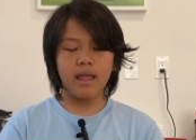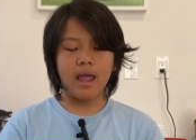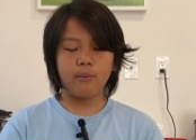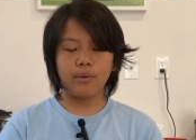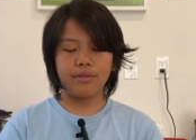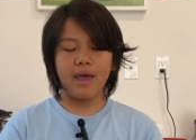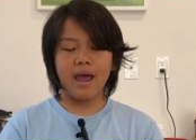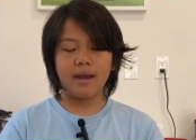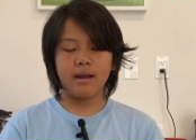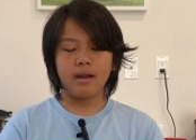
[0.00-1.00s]
And with
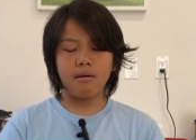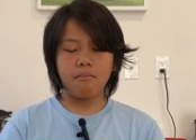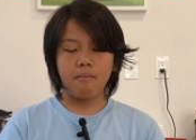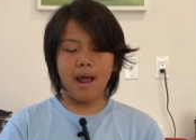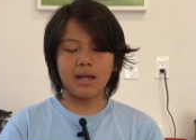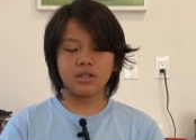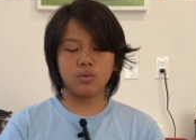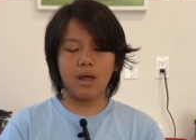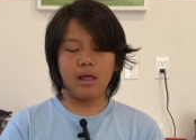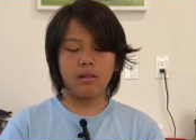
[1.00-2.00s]
that,
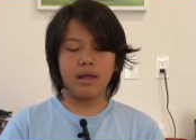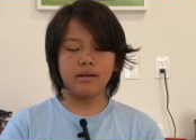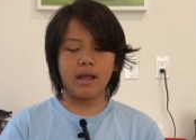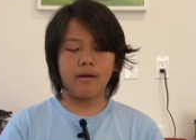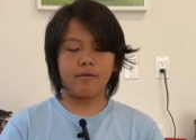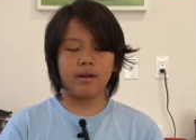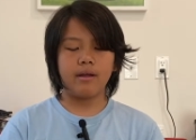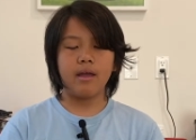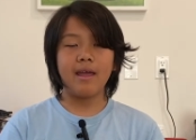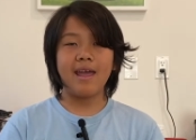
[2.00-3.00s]
Maxwell and Harry
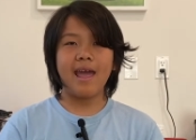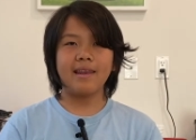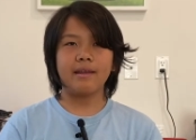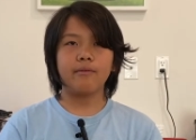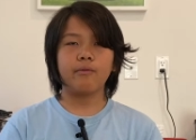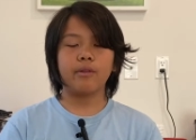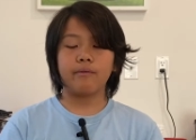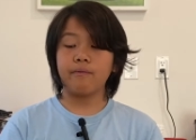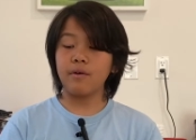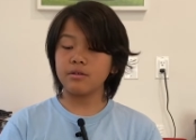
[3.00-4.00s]
headed for the
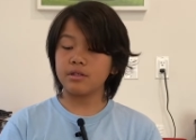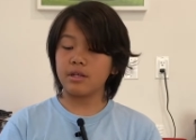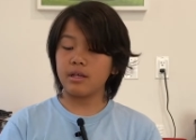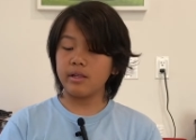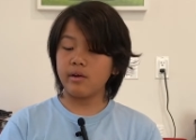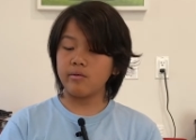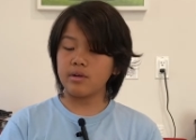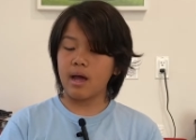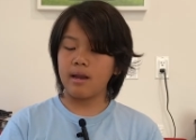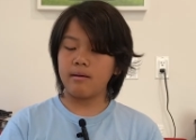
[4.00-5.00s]
first yellow
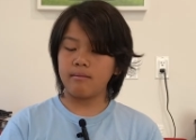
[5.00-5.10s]
dot.